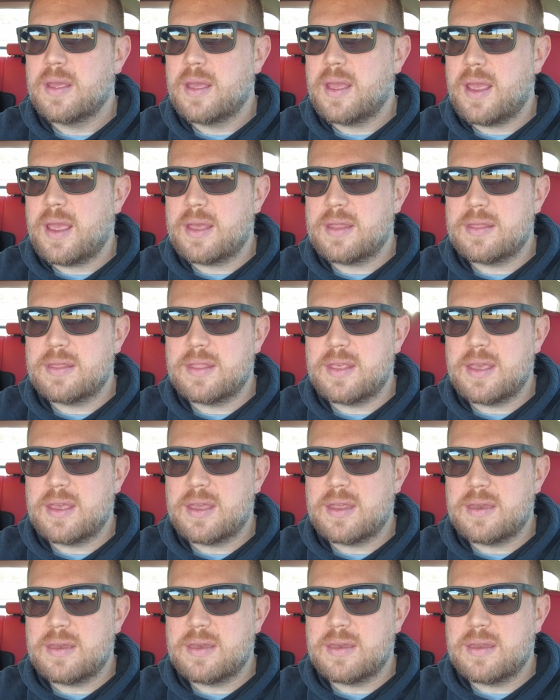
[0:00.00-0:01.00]
and
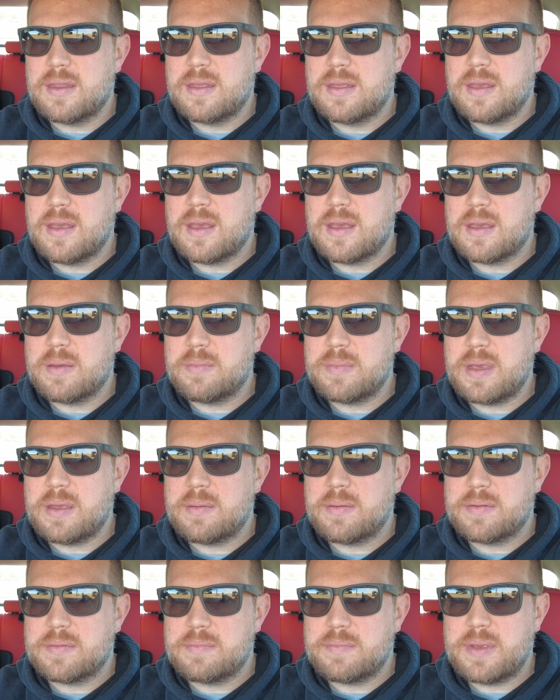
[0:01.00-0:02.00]
then
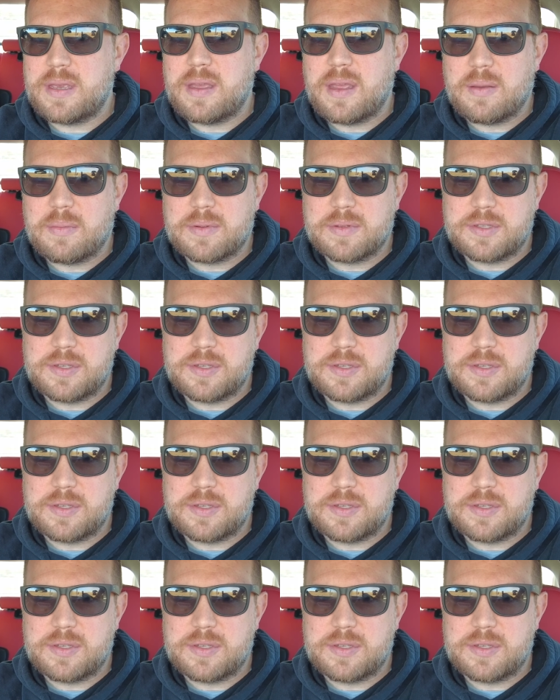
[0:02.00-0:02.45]
be able